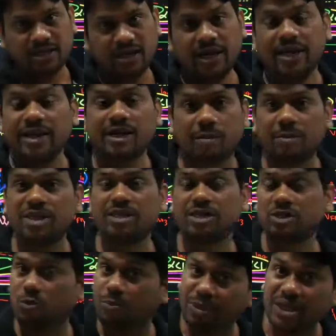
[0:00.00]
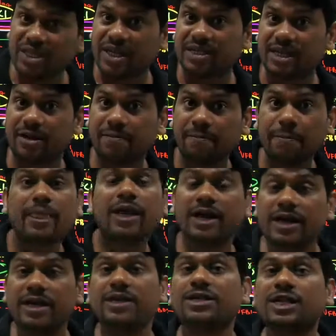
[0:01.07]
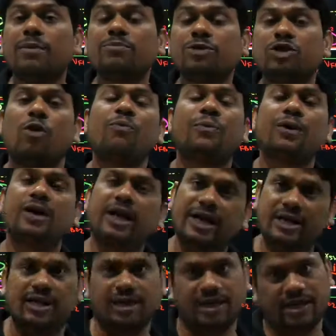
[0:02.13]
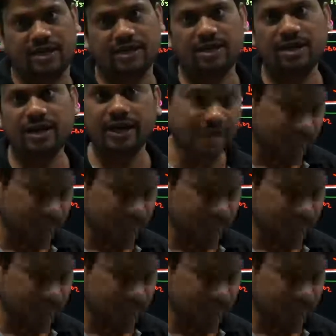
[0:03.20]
in comparison to BJT in terms of current gain. In